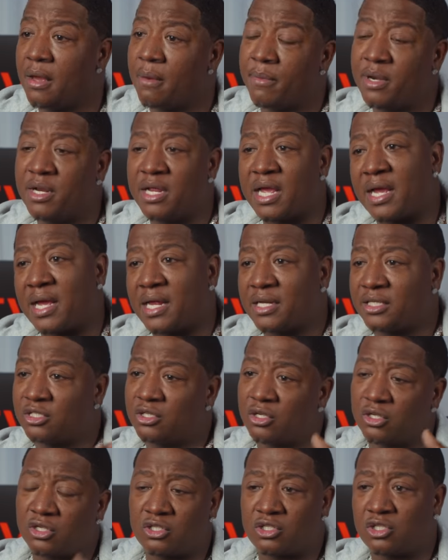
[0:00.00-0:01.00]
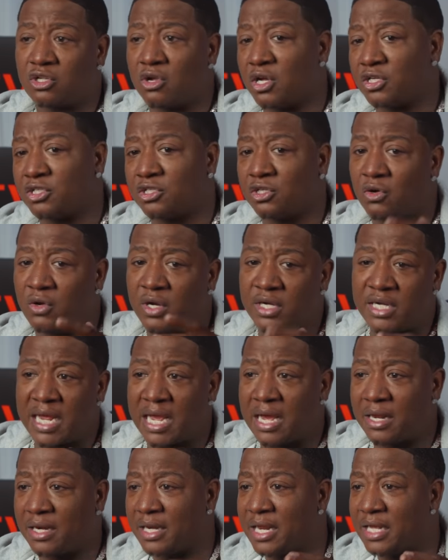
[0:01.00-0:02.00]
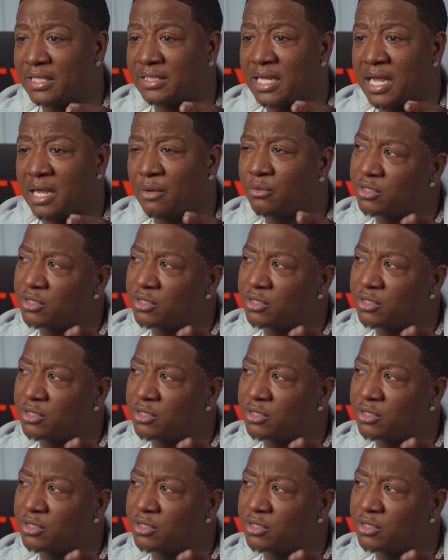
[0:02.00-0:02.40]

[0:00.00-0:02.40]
But it had to start slowing down at that time.